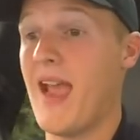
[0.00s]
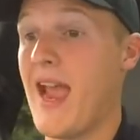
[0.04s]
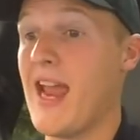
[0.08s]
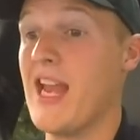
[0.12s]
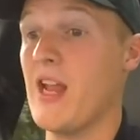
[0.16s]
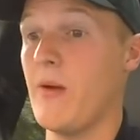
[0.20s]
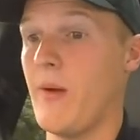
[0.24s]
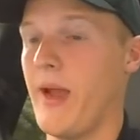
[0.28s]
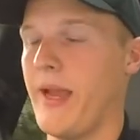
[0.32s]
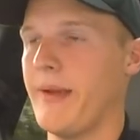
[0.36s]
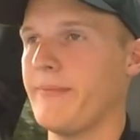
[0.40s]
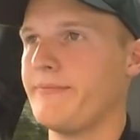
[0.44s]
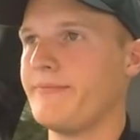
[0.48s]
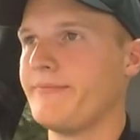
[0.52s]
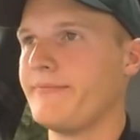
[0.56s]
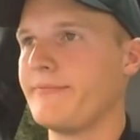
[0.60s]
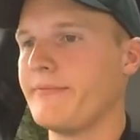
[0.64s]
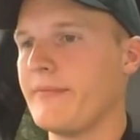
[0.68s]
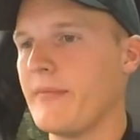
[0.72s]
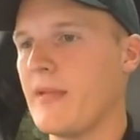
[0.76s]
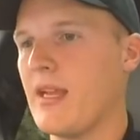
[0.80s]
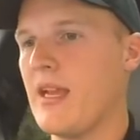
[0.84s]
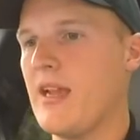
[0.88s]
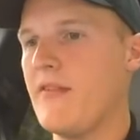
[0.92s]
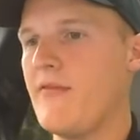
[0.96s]
Anyway,
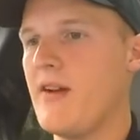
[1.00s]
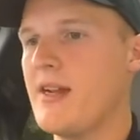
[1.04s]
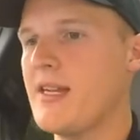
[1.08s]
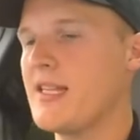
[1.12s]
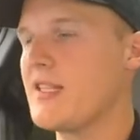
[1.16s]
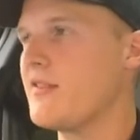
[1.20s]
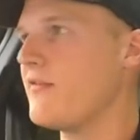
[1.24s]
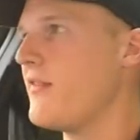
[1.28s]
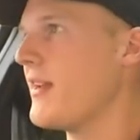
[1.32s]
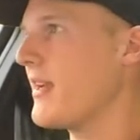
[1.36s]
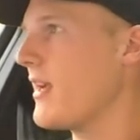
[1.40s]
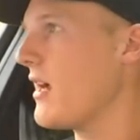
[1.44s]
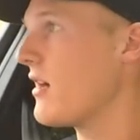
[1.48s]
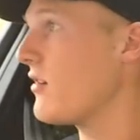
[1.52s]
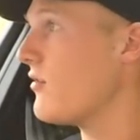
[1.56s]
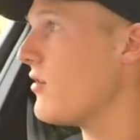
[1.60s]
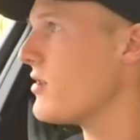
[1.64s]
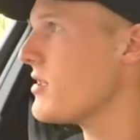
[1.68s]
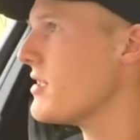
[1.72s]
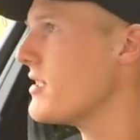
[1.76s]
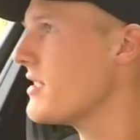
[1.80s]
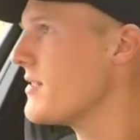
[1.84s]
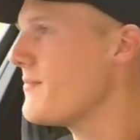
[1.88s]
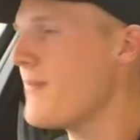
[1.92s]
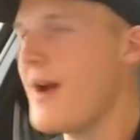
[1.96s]
if I just flick it
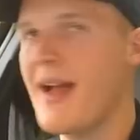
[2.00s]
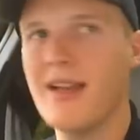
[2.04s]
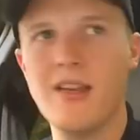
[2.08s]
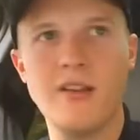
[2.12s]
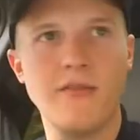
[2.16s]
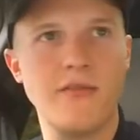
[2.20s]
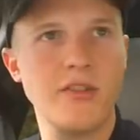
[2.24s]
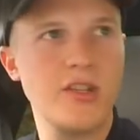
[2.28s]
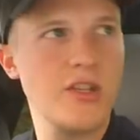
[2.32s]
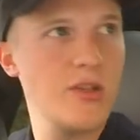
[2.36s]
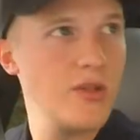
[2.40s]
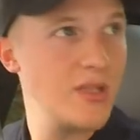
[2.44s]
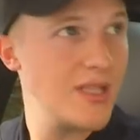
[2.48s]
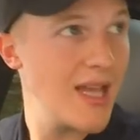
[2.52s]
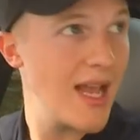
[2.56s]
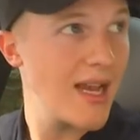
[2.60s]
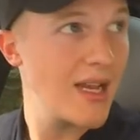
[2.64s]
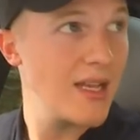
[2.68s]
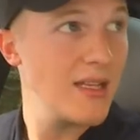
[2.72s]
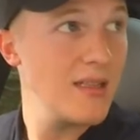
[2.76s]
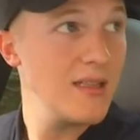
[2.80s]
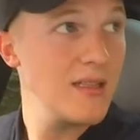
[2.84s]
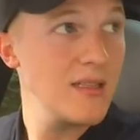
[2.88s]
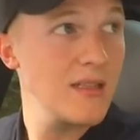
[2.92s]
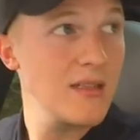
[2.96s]
across into manual for 2
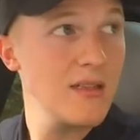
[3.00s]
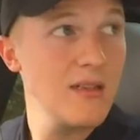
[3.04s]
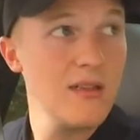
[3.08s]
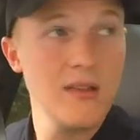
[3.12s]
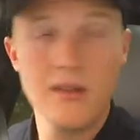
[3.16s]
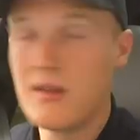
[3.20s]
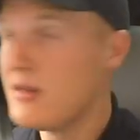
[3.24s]
seconds,